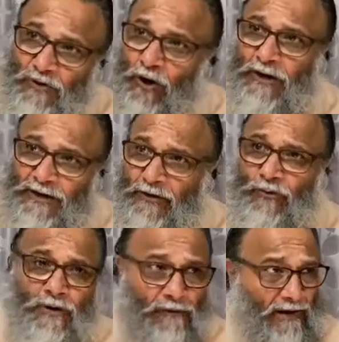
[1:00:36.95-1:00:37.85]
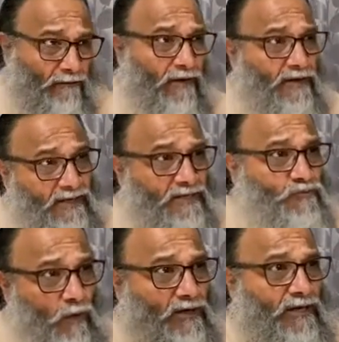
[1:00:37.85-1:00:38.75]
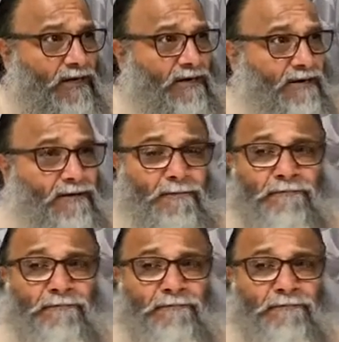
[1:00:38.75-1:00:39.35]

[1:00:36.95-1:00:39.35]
gone into a wave is water.